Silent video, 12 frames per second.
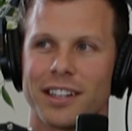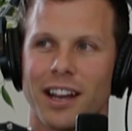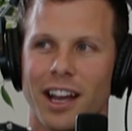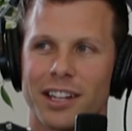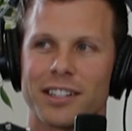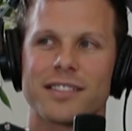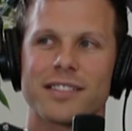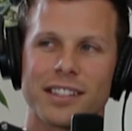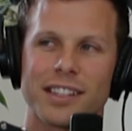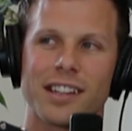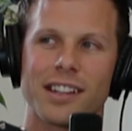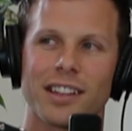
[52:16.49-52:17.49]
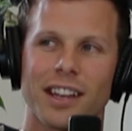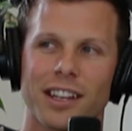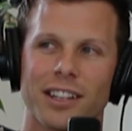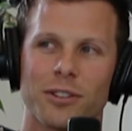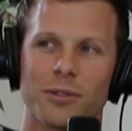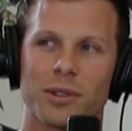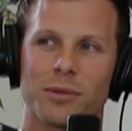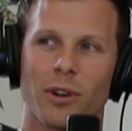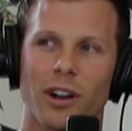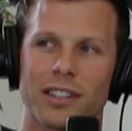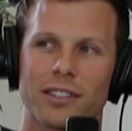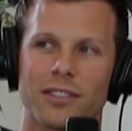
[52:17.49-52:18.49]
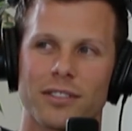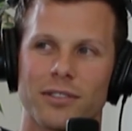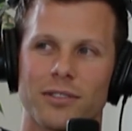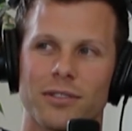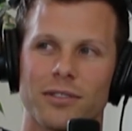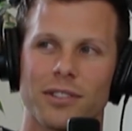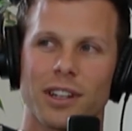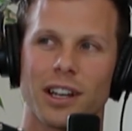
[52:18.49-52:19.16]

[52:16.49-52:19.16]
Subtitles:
I can see that you would want to